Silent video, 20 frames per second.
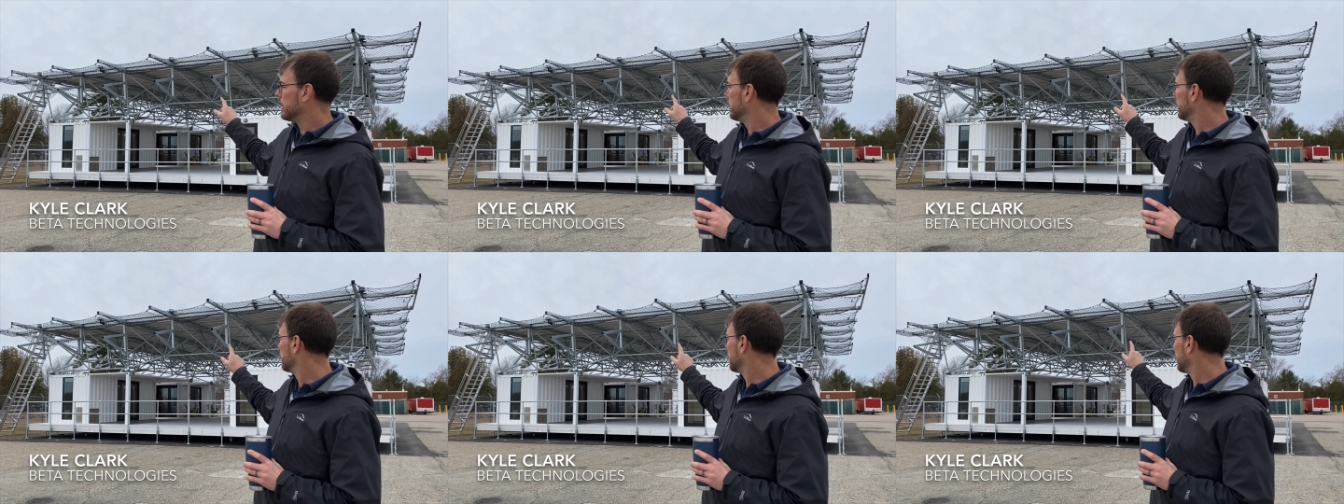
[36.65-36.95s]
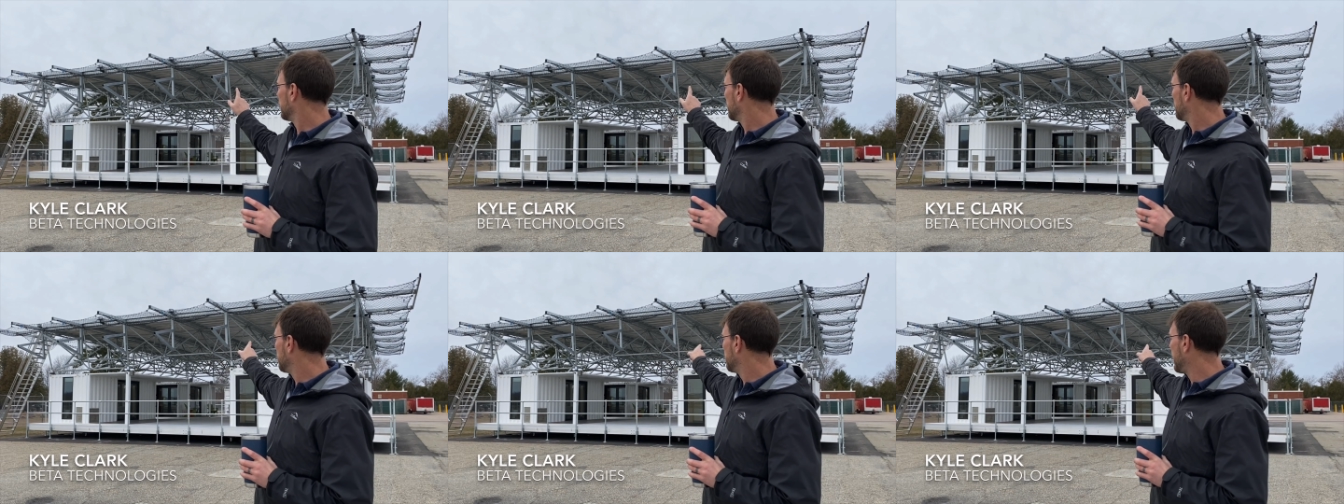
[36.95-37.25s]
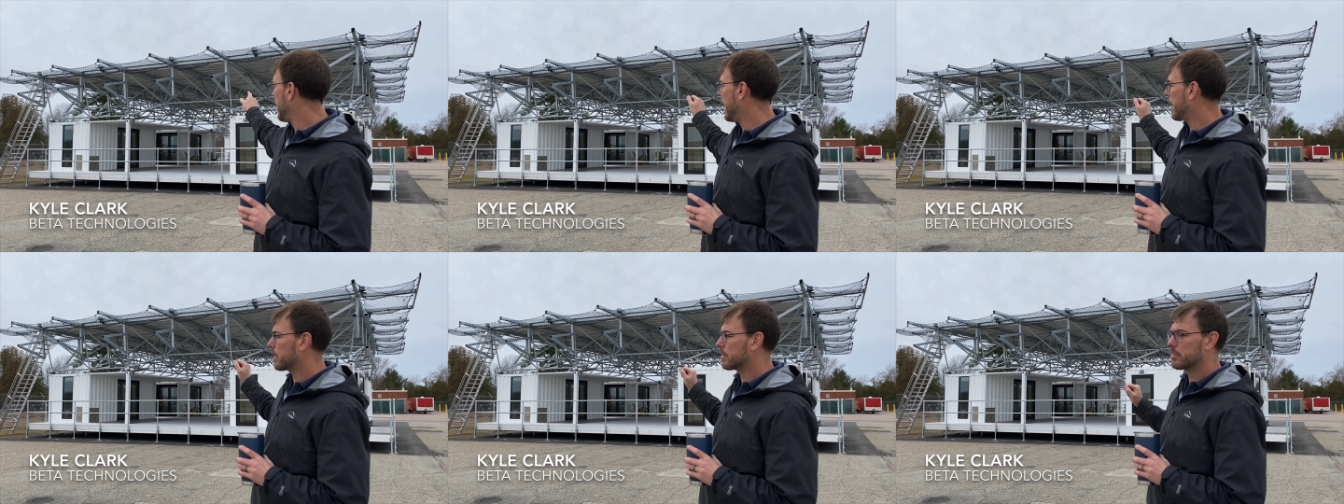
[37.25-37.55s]
is on the
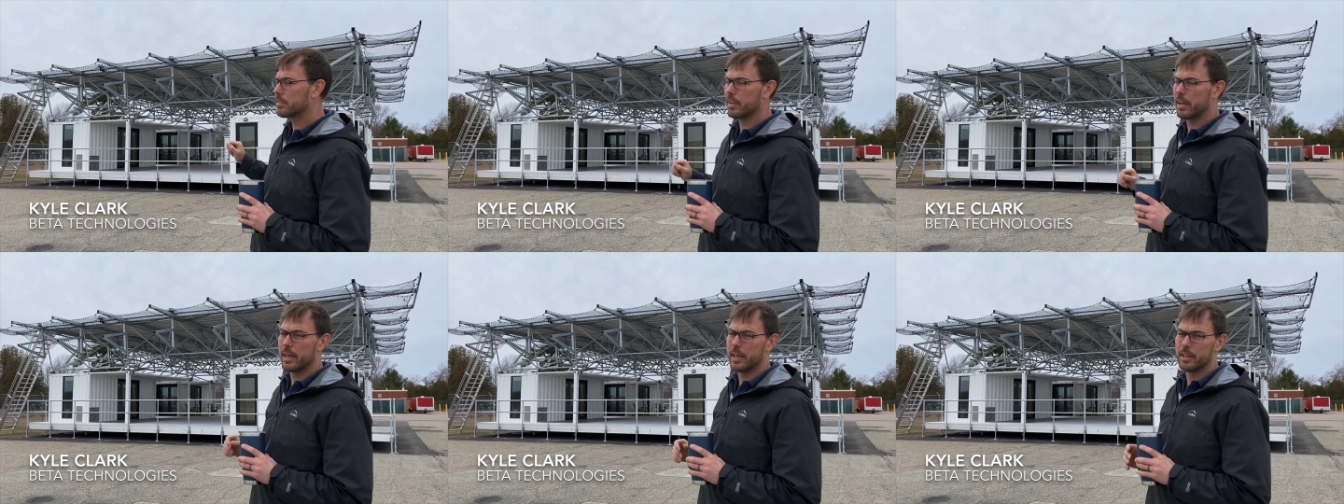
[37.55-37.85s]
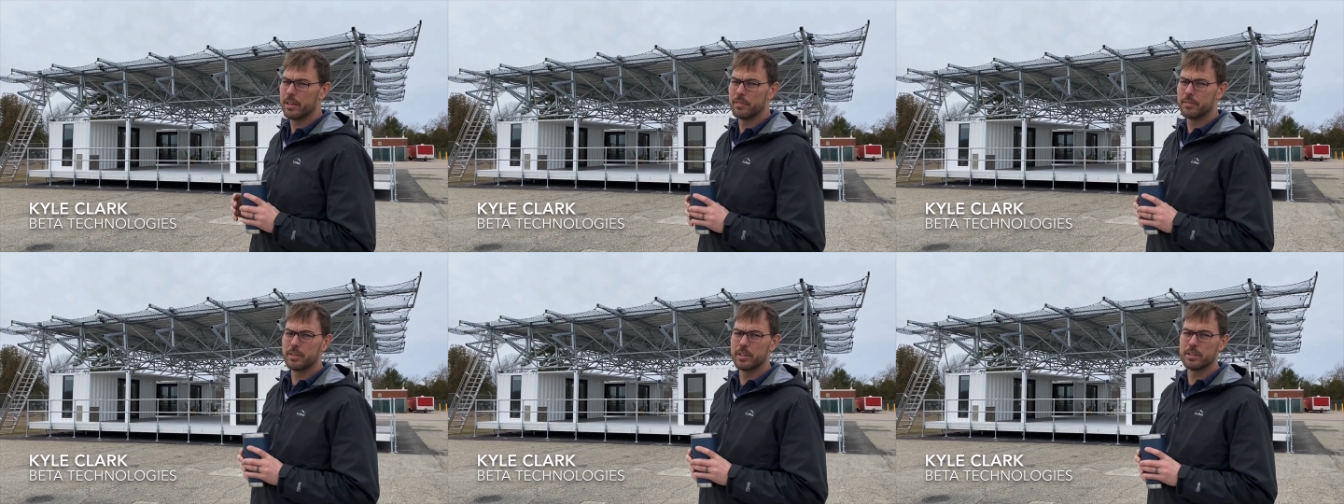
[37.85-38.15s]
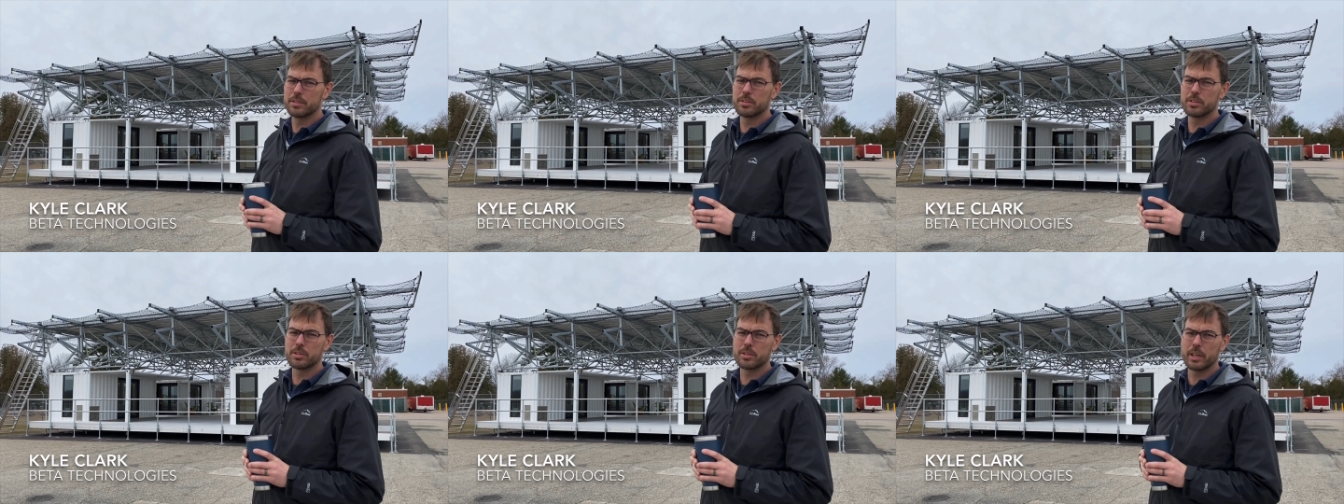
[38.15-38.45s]
back side of this
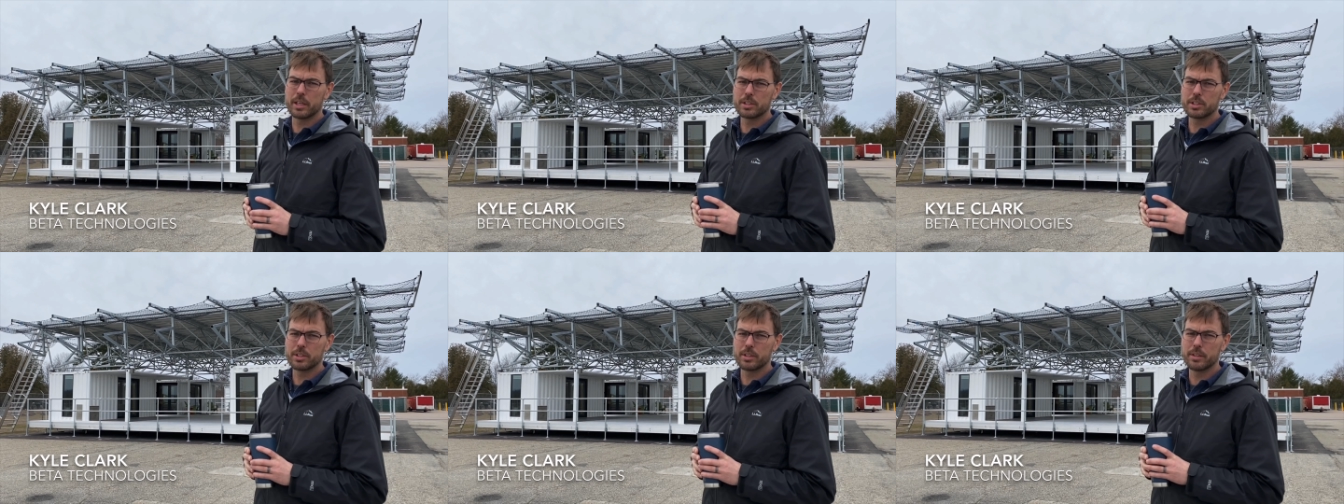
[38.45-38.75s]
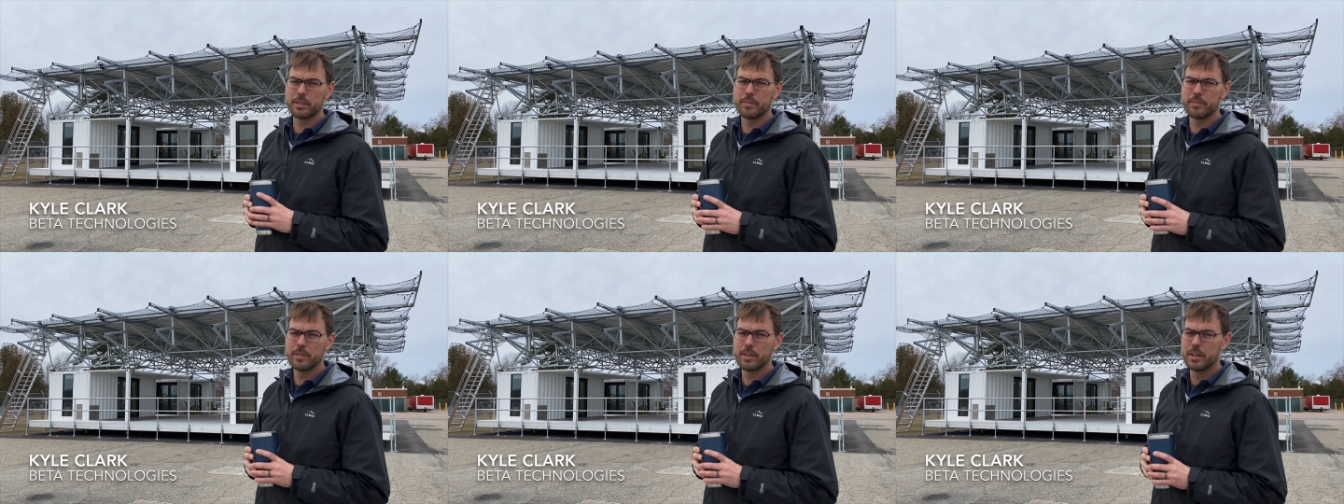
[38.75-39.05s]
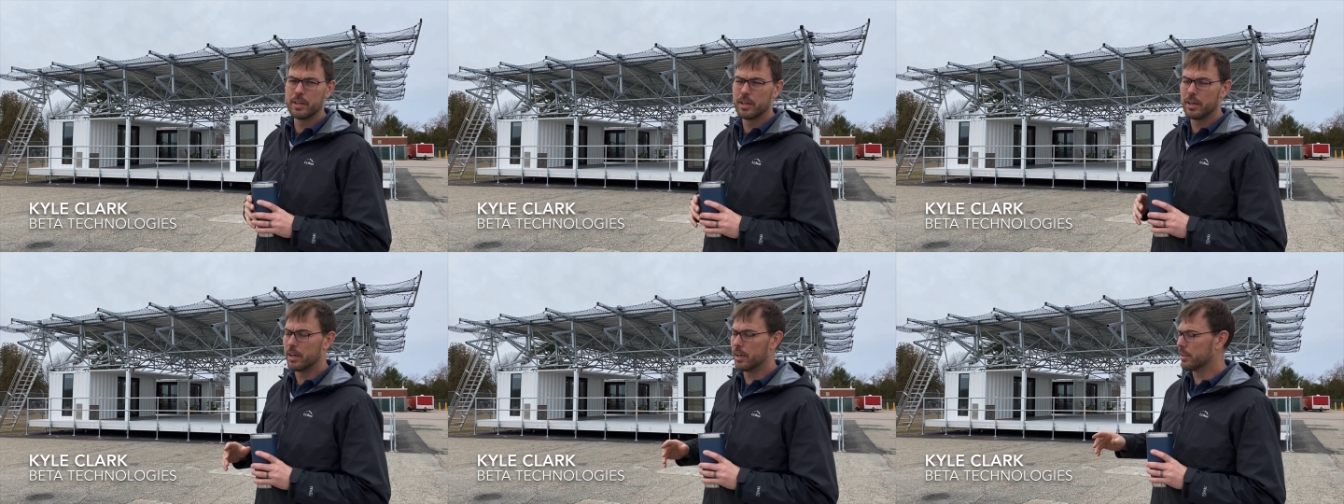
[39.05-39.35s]
structure.
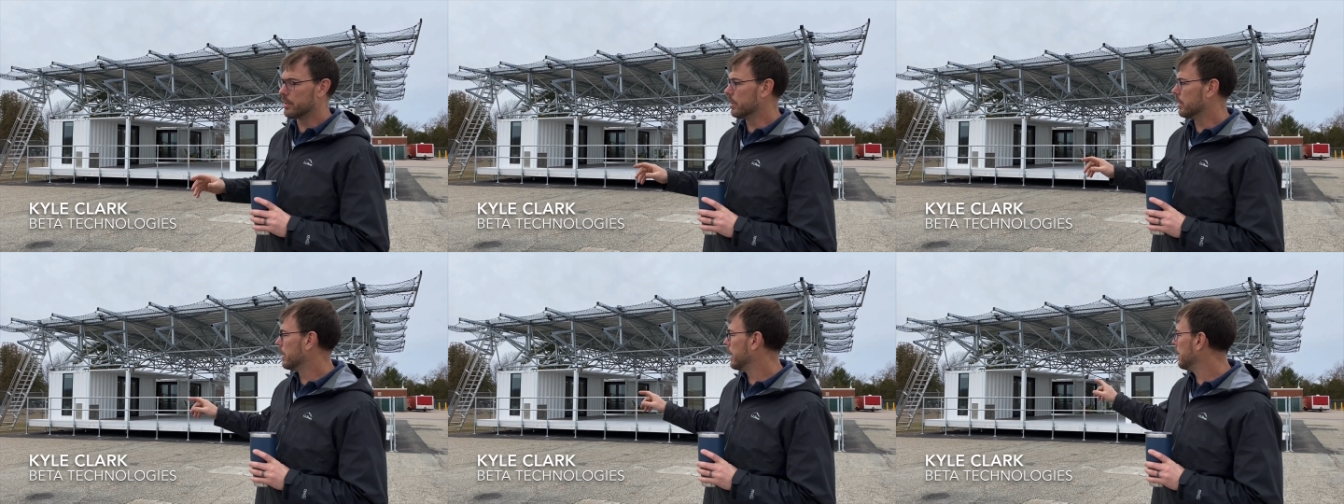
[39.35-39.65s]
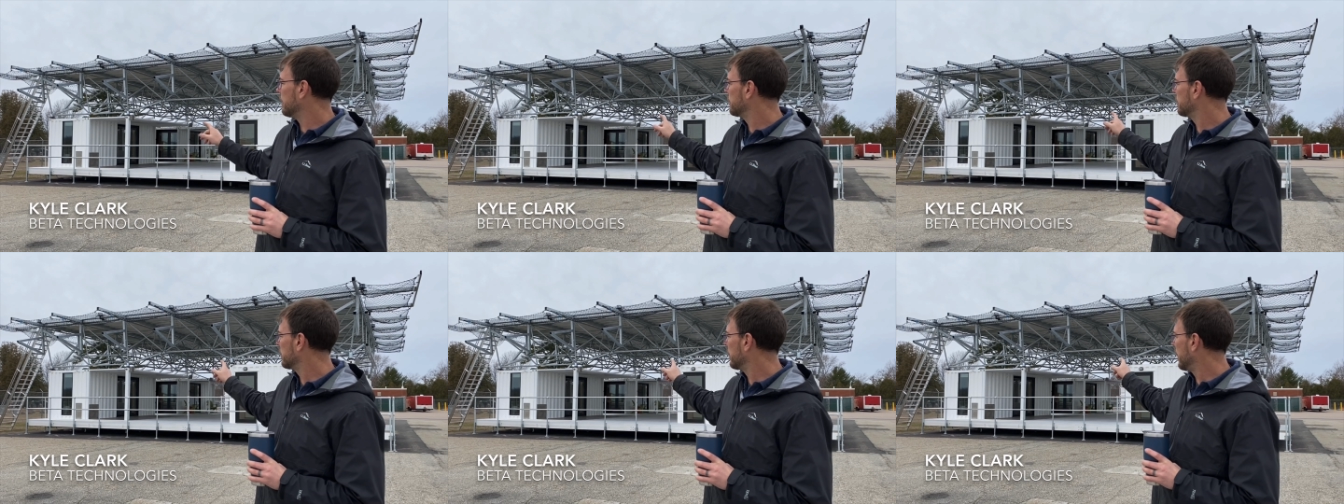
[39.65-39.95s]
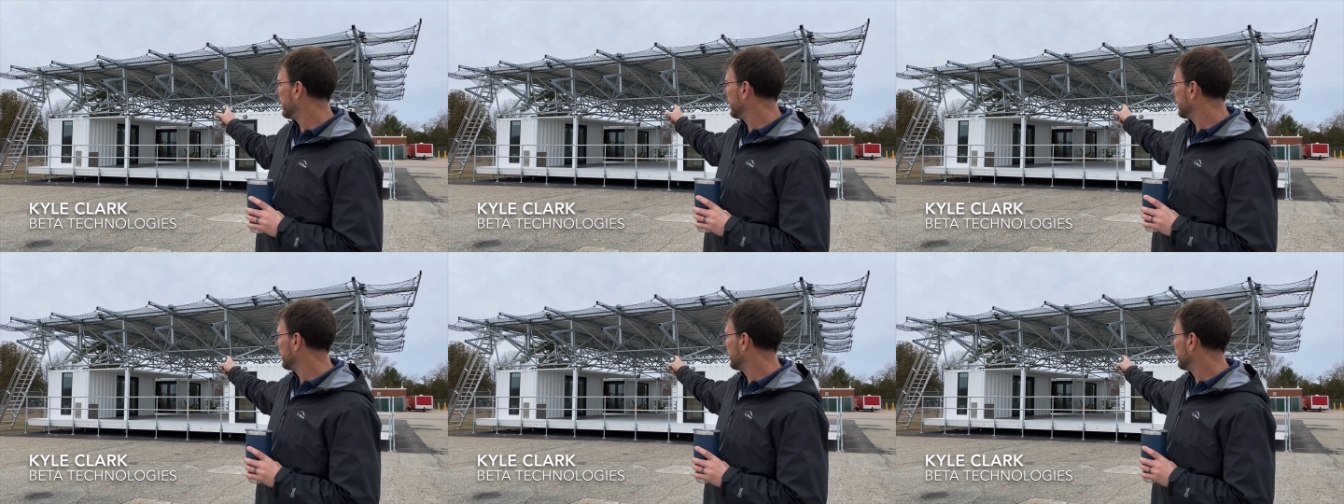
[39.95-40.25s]
On the left
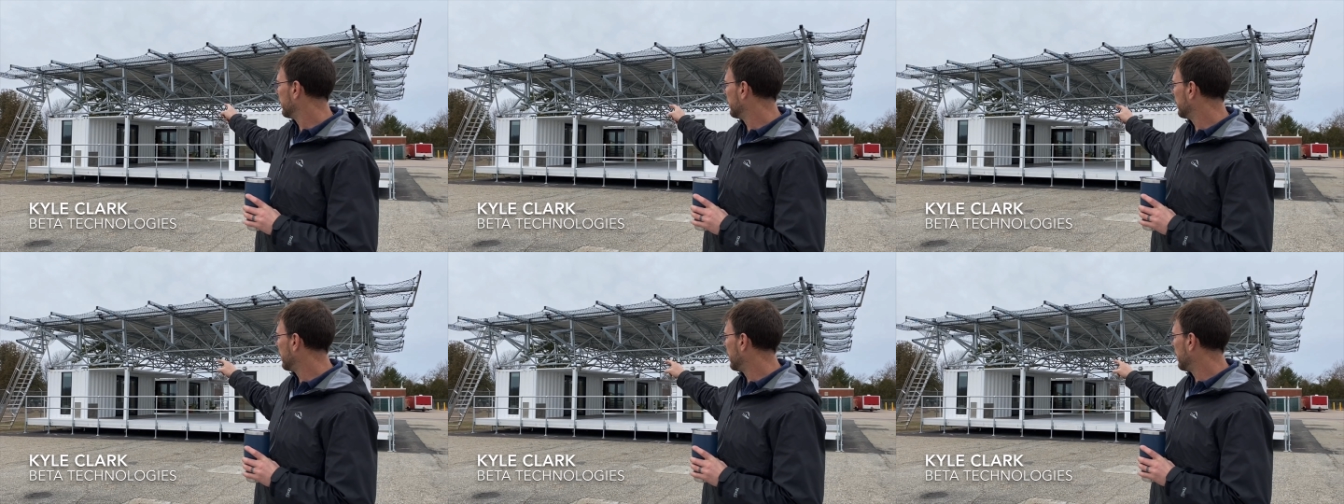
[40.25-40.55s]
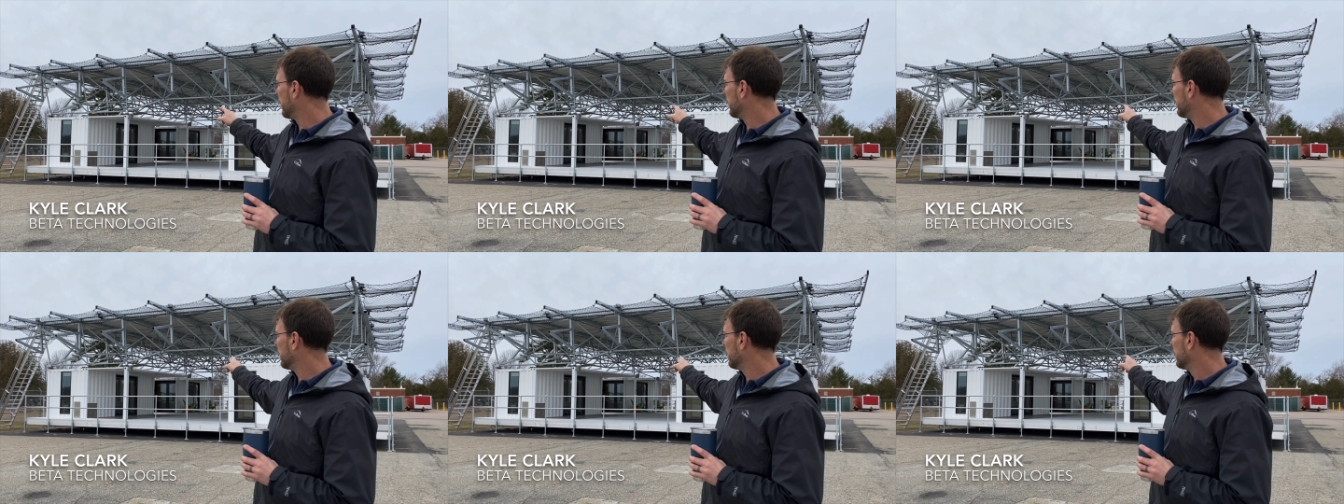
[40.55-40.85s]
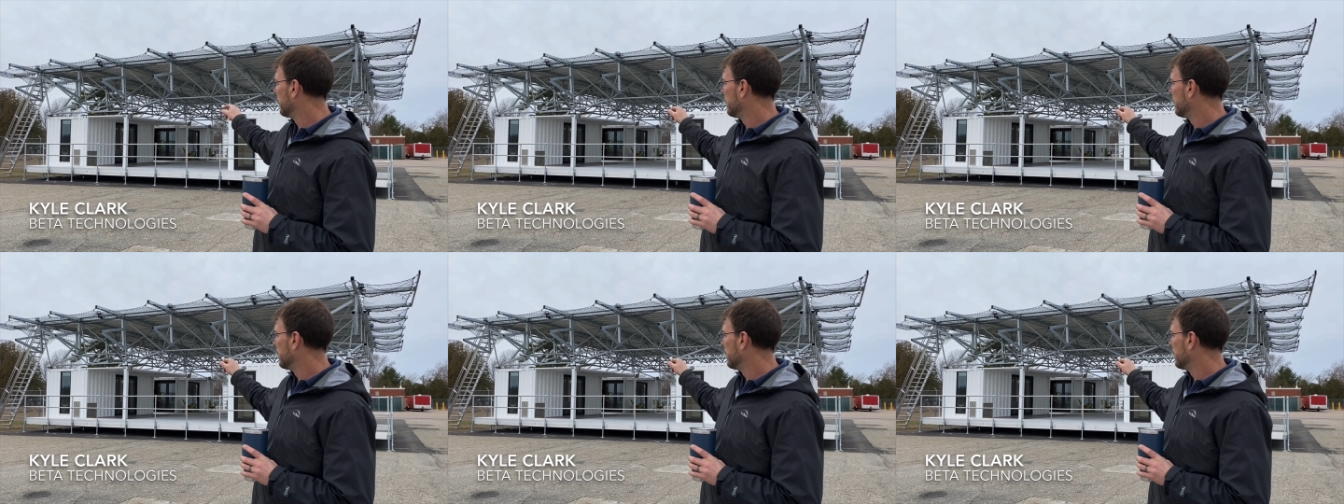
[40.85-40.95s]
side, there are